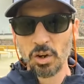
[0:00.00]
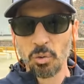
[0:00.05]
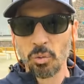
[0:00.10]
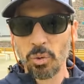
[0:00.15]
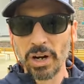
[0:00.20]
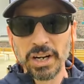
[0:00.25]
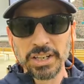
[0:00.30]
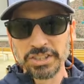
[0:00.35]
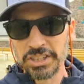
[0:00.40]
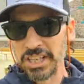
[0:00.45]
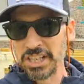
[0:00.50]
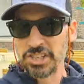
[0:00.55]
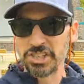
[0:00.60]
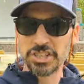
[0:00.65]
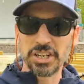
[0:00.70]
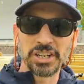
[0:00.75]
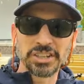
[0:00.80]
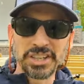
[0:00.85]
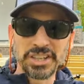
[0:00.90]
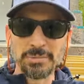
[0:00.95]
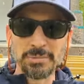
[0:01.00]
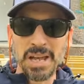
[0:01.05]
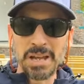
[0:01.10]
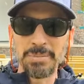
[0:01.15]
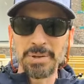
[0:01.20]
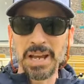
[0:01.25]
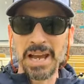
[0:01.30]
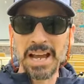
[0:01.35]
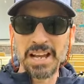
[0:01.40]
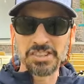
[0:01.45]
Wear a t-shirt that
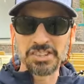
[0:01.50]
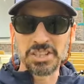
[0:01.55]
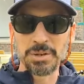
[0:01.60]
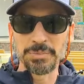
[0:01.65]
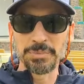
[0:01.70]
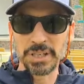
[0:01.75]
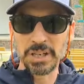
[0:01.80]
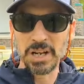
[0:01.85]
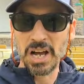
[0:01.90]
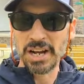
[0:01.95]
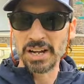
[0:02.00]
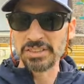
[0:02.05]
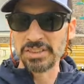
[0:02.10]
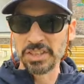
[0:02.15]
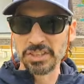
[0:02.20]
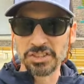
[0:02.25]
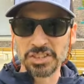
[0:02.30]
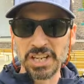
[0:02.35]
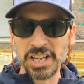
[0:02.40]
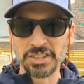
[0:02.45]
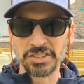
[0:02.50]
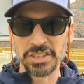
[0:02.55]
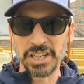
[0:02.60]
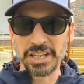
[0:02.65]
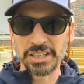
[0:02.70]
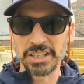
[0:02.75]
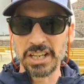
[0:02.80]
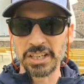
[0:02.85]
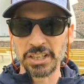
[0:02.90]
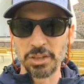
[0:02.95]
maybe has something on it that says
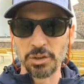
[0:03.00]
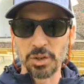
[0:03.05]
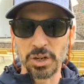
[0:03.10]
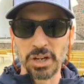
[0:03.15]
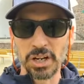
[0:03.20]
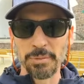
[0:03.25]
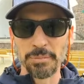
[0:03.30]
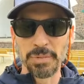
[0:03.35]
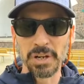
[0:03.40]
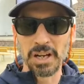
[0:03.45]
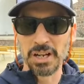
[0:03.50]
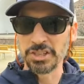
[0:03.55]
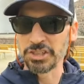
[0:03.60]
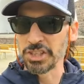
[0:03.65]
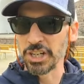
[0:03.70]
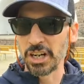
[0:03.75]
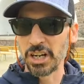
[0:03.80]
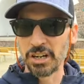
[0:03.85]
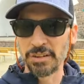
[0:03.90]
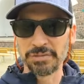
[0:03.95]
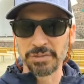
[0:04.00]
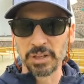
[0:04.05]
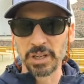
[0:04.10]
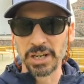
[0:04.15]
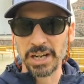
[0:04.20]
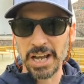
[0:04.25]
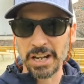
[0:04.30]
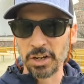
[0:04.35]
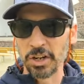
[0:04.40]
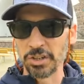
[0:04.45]
that you are a sheriff or
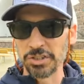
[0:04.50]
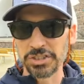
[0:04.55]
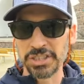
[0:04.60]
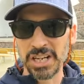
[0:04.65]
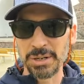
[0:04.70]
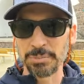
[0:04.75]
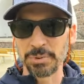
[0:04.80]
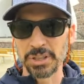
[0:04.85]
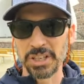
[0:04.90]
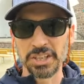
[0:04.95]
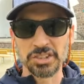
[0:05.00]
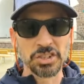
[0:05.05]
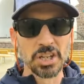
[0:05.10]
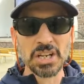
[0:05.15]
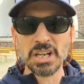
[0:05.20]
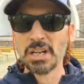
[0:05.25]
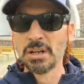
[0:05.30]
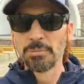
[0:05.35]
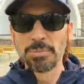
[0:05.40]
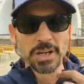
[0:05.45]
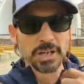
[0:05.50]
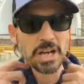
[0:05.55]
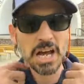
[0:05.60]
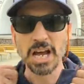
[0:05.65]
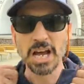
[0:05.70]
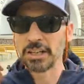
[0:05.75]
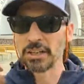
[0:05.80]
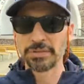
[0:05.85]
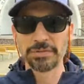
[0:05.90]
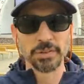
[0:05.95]
an Idaho State Police, but
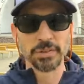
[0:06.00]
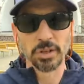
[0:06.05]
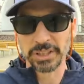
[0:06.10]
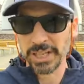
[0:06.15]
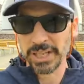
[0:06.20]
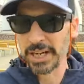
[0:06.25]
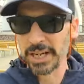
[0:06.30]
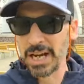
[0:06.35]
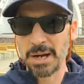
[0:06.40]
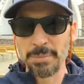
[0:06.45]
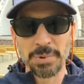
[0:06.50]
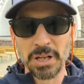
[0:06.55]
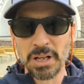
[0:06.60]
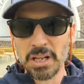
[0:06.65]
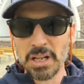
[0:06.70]
not your full getup.